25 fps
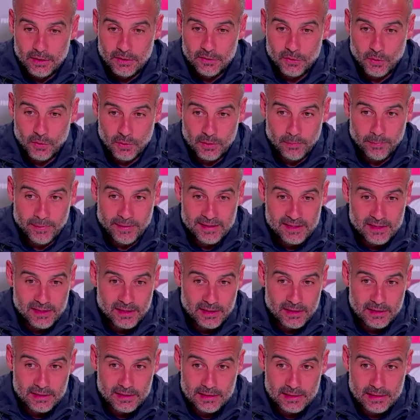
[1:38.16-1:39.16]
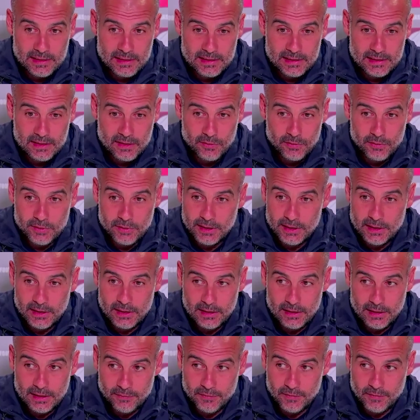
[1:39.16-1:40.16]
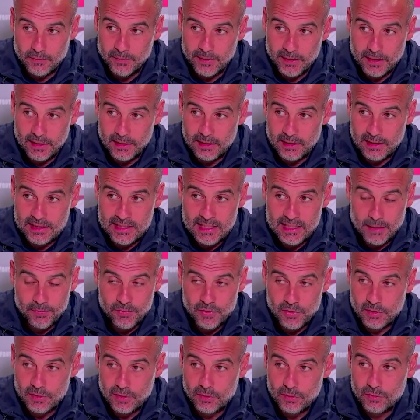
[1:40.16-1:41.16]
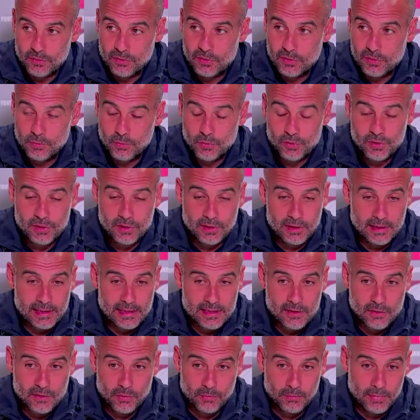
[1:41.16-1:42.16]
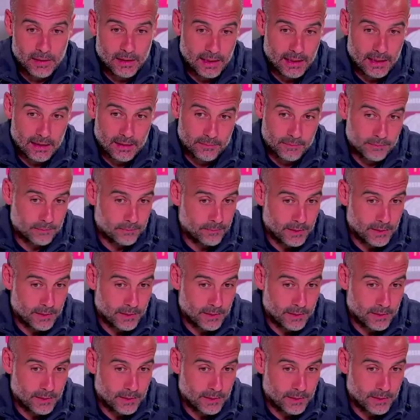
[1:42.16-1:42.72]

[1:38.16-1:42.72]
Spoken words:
So the best years in his career after making an exceptional contribution in Aston Villa,